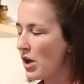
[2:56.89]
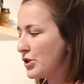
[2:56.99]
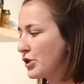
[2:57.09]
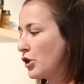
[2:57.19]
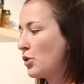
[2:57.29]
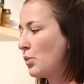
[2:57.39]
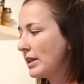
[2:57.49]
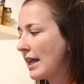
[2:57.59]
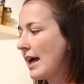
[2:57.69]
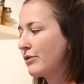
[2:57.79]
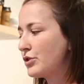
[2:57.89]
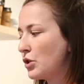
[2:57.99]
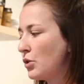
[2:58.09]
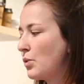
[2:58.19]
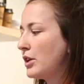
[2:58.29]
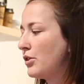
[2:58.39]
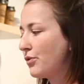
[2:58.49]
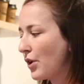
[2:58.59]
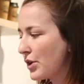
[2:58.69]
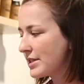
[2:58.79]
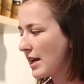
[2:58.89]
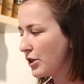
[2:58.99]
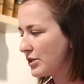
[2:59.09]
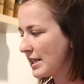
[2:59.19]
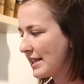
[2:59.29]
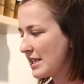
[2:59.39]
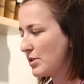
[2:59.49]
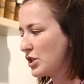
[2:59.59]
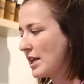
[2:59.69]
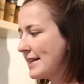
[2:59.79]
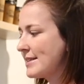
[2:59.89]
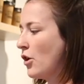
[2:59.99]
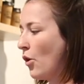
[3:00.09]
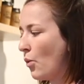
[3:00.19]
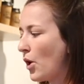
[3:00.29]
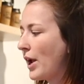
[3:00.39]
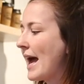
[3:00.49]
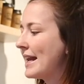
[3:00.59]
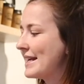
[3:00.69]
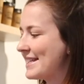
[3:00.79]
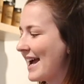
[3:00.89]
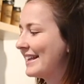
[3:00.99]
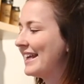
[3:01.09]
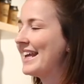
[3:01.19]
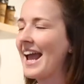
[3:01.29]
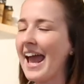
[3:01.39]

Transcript: So you will have to, when you first start using these machines, work out exactly